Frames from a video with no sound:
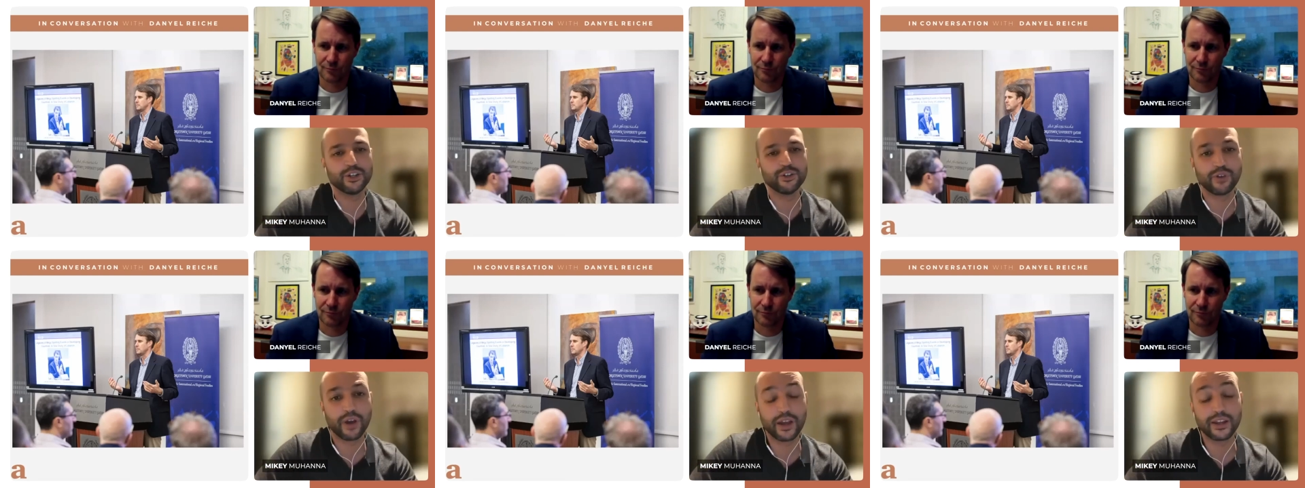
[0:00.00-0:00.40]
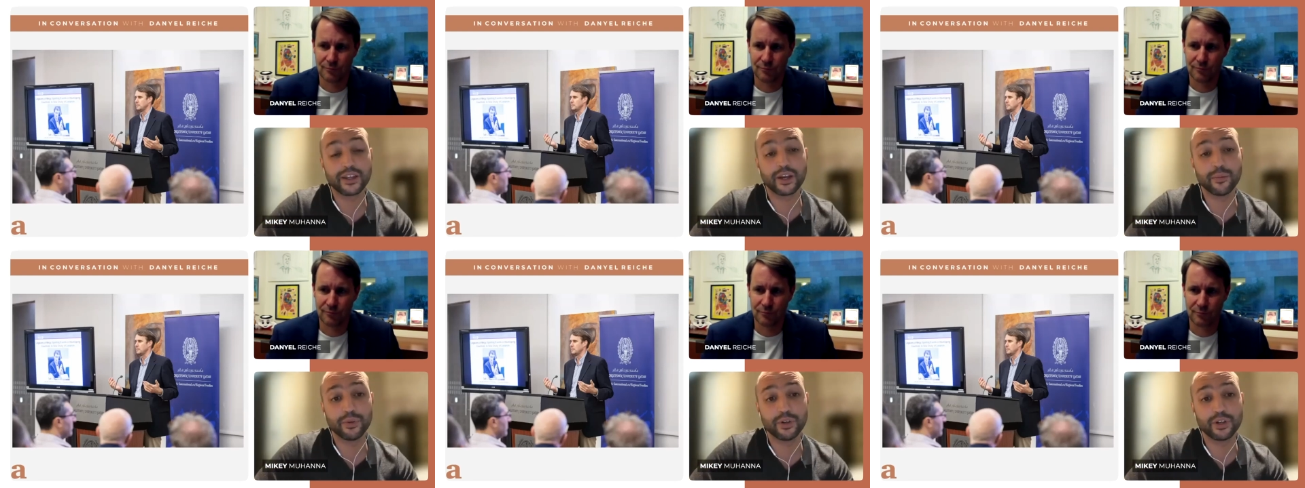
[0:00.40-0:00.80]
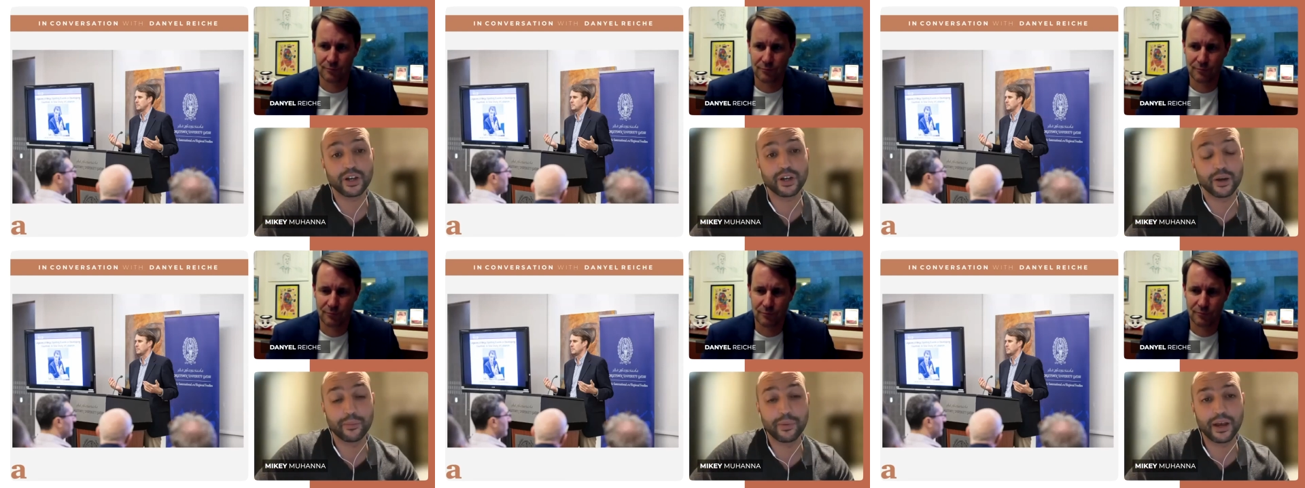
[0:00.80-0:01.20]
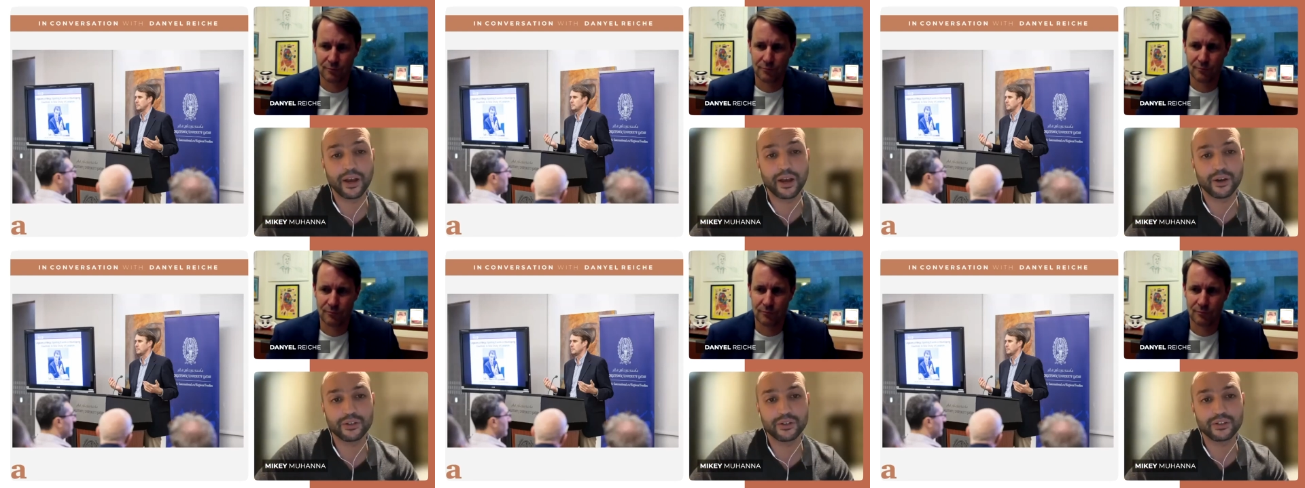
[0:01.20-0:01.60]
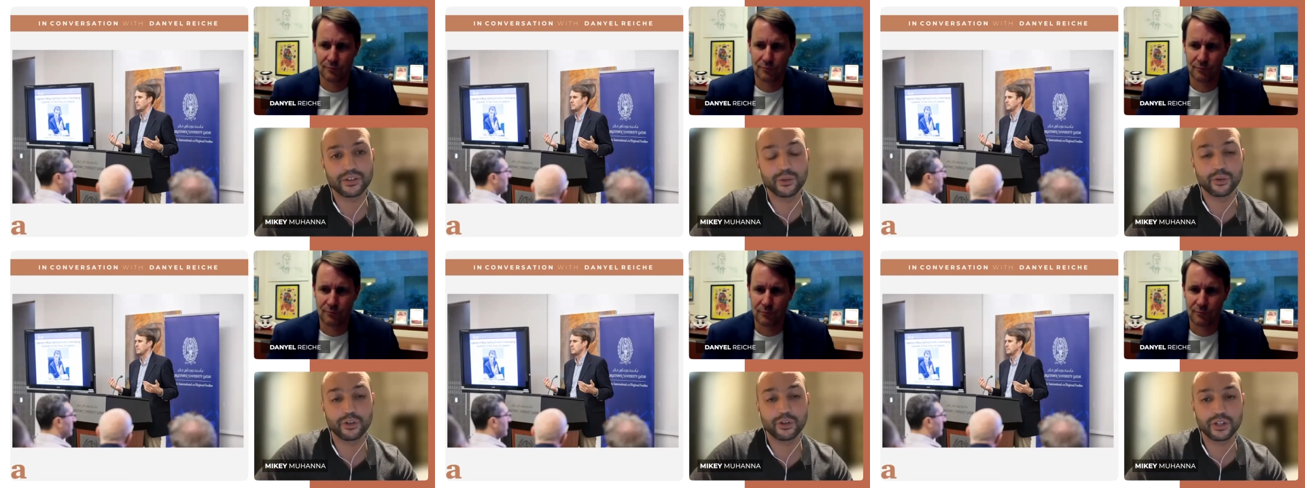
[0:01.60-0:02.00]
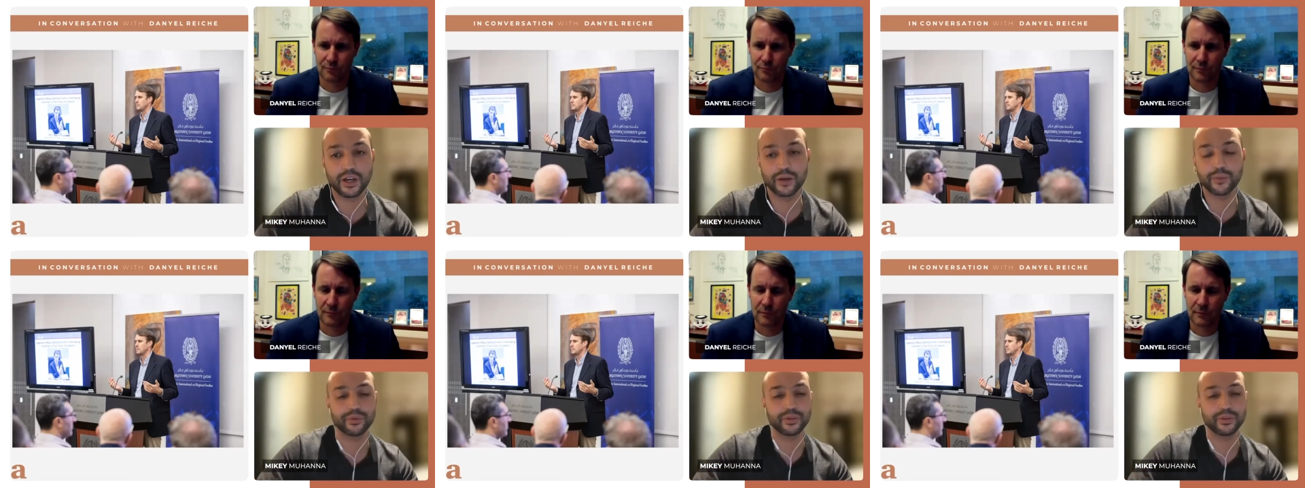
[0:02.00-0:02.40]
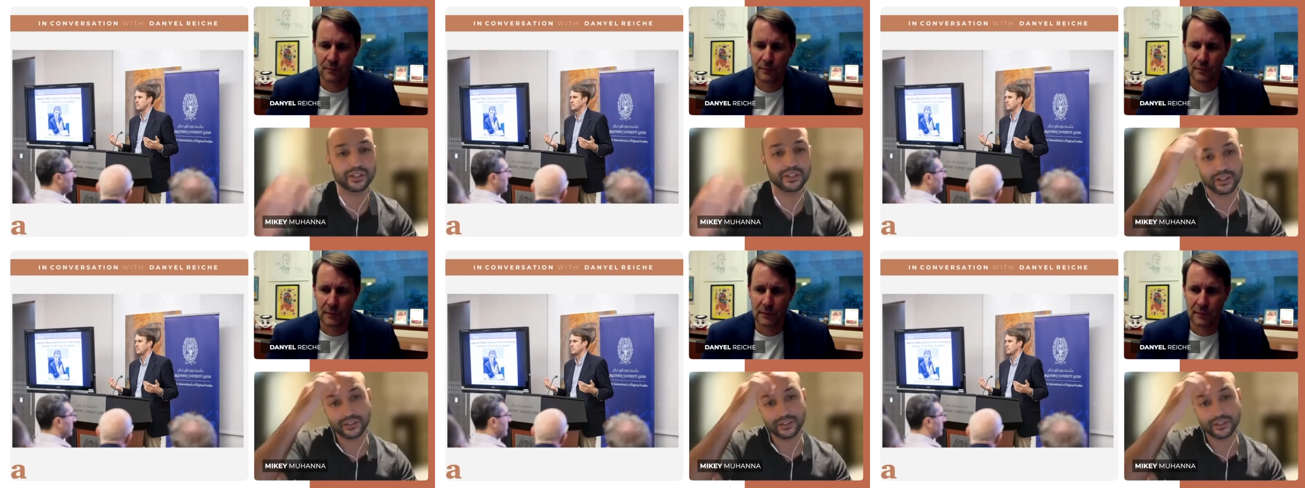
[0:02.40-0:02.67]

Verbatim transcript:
Speaker 1: writing a book about the World Cup in